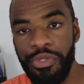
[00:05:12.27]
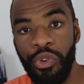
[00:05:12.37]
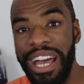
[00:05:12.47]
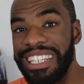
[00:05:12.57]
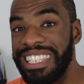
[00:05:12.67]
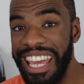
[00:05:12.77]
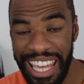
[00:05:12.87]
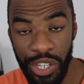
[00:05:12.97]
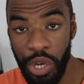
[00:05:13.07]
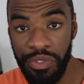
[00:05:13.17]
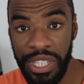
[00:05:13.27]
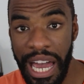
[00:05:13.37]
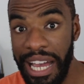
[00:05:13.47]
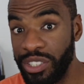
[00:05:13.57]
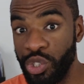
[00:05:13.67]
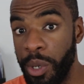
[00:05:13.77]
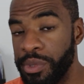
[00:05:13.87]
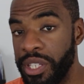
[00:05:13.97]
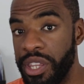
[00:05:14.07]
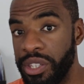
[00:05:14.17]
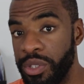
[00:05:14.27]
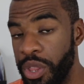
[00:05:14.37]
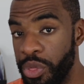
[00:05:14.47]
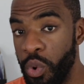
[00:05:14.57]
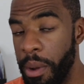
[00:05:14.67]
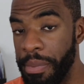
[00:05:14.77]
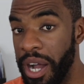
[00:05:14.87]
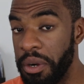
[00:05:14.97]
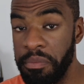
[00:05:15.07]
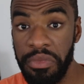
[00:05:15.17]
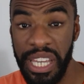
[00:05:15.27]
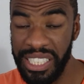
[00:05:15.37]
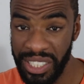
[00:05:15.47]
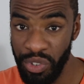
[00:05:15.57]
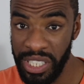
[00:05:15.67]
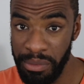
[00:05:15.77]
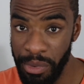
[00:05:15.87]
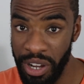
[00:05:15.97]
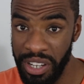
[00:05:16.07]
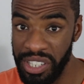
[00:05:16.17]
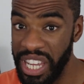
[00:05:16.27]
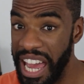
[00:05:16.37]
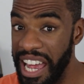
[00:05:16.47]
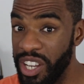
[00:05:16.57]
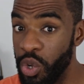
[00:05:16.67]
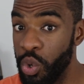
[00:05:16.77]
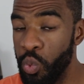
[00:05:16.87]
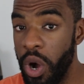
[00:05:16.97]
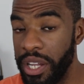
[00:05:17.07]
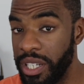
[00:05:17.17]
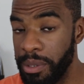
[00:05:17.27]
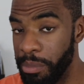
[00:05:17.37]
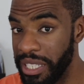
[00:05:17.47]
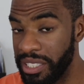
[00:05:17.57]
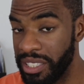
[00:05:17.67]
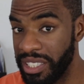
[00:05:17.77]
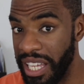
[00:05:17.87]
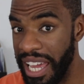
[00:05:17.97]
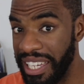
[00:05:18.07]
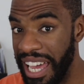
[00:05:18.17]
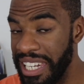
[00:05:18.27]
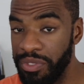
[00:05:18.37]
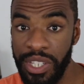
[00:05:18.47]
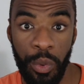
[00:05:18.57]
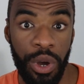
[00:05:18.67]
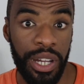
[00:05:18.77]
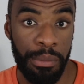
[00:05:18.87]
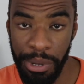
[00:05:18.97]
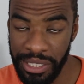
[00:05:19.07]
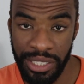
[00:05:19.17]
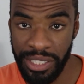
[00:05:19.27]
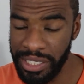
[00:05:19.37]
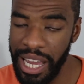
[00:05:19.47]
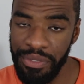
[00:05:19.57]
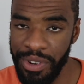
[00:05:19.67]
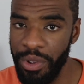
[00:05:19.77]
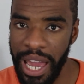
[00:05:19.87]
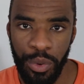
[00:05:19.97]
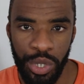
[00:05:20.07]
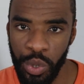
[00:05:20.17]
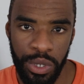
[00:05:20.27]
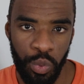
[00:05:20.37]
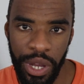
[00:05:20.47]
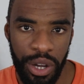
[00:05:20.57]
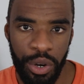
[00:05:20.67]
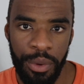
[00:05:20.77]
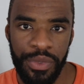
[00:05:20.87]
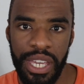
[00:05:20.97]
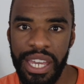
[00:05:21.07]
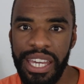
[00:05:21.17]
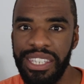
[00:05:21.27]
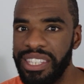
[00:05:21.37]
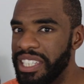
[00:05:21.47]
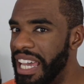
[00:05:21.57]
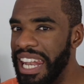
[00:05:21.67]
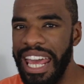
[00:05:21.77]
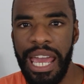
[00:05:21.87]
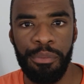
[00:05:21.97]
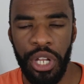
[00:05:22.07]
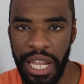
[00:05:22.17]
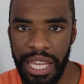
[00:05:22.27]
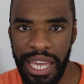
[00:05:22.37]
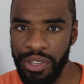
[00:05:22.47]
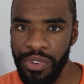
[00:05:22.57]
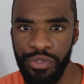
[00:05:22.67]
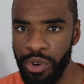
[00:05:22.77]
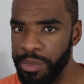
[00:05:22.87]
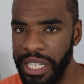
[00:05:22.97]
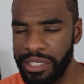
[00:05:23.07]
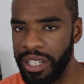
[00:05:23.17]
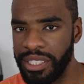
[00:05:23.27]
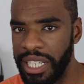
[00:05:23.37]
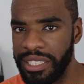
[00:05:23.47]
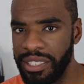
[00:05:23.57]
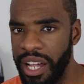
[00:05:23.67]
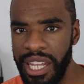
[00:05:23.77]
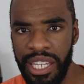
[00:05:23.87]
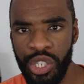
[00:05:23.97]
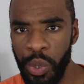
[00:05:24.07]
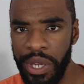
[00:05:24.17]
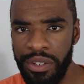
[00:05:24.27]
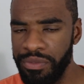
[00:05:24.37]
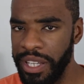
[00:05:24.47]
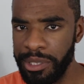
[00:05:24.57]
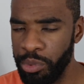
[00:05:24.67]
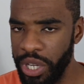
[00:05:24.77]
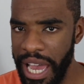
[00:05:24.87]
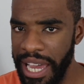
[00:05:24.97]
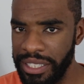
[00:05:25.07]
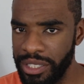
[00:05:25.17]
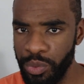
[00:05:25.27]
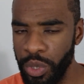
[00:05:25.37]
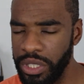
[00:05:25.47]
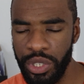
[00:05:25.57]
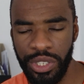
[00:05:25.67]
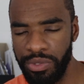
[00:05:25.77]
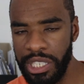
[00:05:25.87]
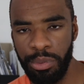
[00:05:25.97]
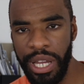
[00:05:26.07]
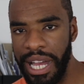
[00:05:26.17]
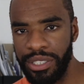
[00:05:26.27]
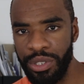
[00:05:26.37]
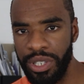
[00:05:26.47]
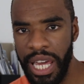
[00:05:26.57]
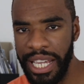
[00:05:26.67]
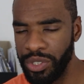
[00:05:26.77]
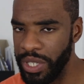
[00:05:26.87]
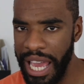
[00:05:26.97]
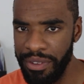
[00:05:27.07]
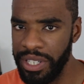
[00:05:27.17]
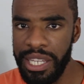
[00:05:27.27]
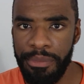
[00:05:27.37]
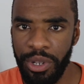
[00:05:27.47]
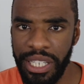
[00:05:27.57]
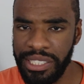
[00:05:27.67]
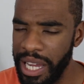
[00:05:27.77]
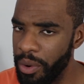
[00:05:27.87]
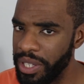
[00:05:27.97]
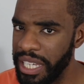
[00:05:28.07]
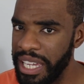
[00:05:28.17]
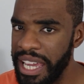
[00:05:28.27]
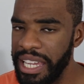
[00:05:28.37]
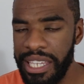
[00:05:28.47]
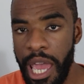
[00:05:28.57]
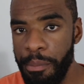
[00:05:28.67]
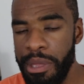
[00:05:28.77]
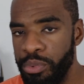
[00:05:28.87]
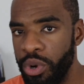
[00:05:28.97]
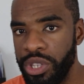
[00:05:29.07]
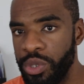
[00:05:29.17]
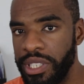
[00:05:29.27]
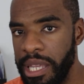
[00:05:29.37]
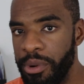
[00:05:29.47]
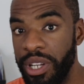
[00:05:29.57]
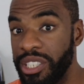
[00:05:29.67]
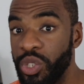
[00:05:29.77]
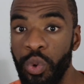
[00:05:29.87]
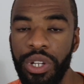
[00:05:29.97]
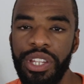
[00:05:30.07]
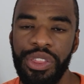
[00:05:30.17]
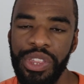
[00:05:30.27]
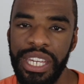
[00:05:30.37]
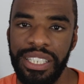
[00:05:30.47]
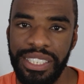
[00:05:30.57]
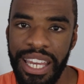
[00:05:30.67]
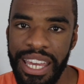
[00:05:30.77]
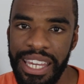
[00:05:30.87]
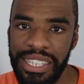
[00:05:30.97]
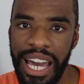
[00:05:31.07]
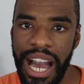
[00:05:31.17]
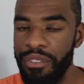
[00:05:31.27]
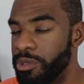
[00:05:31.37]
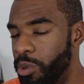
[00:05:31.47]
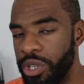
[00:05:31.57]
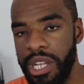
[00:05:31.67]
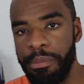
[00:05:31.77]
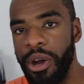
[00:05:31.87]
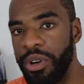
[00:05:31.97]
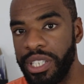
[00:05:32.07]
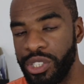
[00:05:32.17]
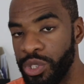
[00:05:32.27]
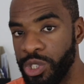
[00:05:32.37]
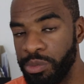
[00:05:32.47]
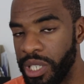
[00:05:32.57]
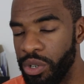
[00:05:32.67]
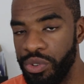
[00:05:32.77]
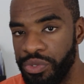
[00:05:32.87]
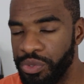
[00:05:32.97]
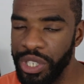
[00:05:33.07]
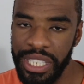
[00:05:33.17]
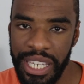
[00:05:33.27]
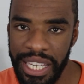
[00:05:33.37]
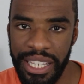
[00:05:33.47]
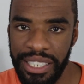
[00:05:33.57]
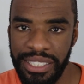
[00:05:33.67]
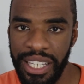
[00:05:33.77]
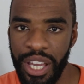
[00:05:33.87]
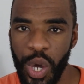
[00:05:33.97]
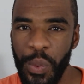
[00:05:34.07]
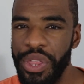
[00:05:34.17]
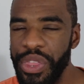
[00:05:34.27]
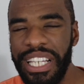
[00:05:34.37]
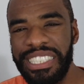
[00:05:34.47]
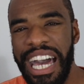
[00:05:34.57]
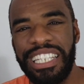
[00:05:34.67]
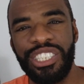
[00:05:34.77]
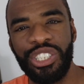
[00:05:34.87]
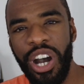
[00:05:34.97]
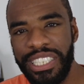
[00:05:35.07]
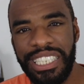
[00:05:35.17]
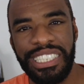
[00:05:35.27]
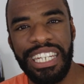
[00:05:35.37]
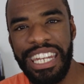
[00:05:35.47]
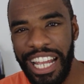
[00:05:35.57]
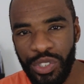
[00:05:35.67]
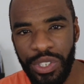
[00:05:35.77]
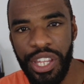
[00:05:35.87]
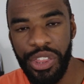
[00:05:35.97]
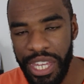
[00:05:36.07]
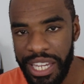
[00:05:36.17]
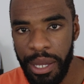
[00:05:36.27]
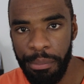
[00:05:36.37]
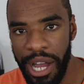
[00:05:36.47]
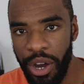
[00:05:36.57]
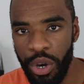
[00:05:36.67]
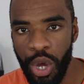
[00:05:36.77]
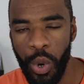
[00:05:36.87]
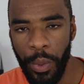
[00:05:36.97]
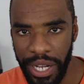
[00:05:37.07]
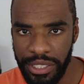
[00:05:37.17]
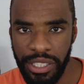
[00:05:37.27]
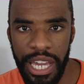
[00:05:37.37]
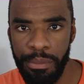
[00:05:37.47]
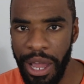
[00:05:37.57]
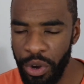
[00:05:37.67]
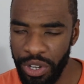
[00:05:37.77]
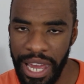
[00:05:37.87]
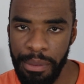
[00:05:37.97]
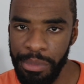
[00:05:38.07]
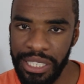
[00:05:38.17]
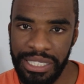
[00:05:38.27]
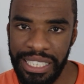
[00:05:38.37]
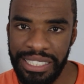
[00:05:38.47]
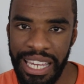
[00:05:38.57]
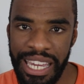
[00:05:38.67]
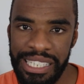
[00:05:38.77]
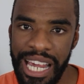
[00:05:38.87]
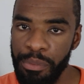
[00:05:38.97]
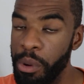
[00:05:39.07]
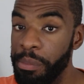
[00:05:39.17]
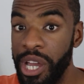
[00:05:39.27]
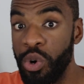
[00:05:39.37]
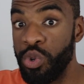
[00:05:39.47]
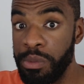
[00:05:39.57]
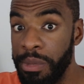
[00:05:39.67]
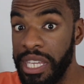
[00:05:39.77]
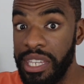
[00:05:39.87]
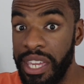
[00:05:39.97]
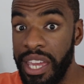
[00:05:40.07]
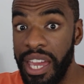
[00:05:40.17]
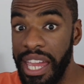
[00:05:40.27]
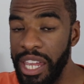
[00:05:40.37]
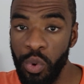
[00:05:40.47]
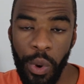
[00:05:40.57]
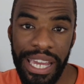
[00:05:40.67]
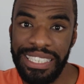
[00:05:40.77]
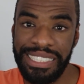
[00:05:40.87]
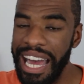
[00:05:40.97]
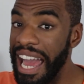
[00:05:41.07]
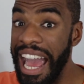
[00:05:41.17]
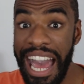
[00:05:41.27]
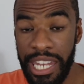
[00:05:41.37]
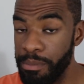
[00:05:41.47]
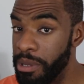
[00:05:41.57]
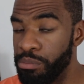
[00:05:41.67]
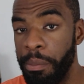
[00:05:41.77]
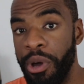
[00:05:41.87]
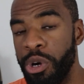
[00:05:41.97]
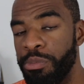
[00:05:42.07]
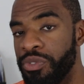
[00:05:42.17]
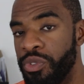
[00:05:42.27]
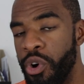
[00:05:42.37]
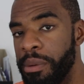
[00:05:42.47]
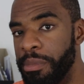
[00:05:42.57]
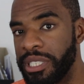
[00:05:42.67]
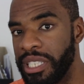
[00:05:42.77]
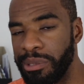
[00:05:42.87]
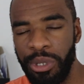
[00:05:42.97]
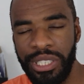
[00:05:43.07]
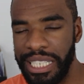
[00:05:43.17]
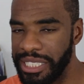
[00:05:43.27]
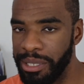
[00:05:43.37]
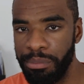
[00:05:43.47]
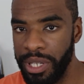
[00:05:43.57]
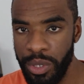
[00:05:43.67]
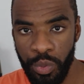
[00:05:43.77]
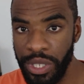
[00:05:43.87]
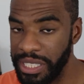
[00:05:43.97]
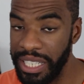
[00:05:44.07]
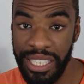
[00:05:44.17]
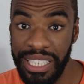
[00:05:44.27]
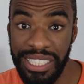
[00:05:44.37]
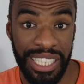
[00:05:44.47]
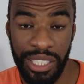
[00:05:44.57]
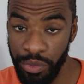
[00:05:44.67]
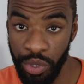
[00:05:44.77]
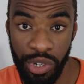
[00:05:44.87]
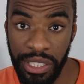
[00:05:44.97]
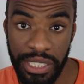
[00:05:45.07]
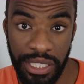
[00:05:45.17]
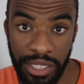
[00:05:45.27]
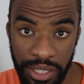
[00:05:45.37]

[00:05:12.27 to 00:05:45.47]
Before I did any of that, I stopped and th thought about is there a demand and what are the competitors like? And if there were competitors that I felt like were doing well, can I emulate anything from their success? Are they doing Facebook ads? What do those Facebook ads look like? Do they have an email list? How are they getting people on those email lists? All of the things that I've spoken about on this YouTube channel for years were things that I started to naturally think about when I started my online business that propelled me in ways that I hadn't been propelled before in business because I simply were taking these things for granted.